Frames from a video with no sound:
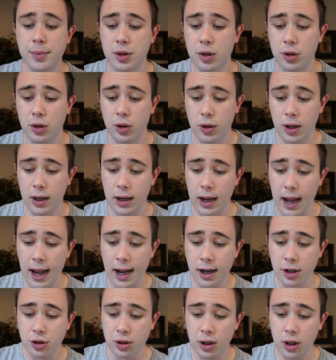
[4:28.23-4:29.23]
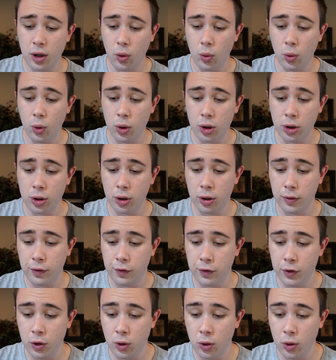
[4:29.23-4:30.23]
so you can actually order your
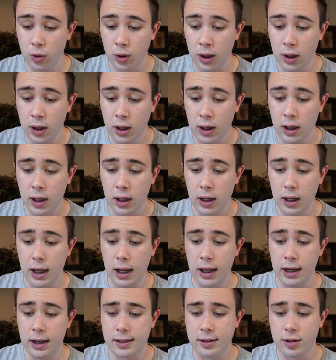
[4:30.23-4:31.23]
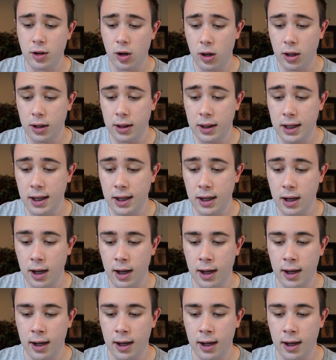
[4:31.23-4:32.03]
food, and it's called the,